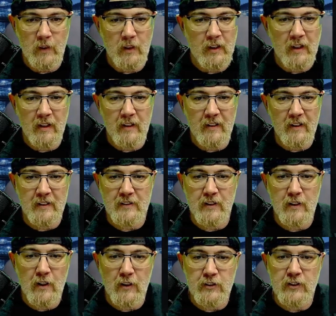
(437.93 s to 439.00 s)
And that's
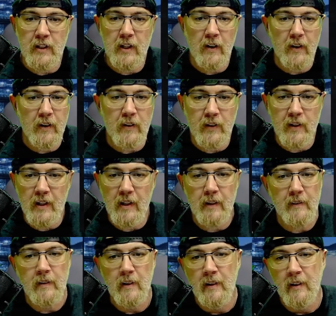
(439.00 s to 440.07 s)
another scenario
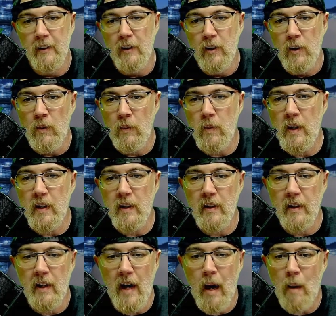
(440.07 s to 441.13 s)
again where
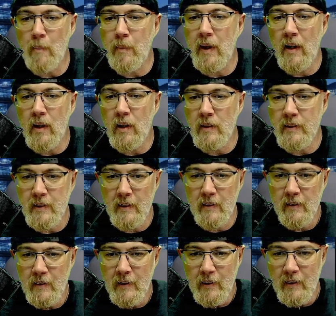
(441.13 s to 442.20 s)
I'm being hunted,
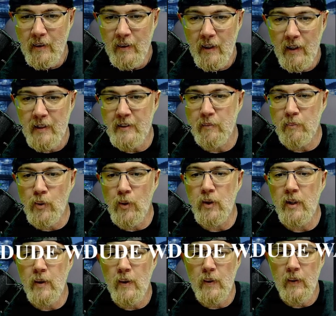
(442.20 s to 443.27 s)
and it's important
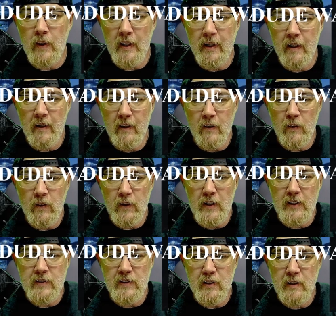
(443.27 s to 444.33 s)
to note, like, you know,
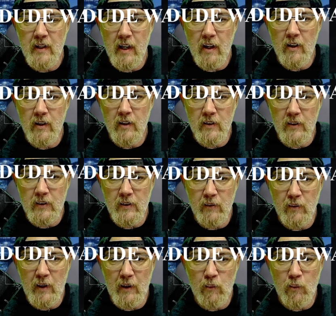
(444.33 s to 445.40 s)
this character, like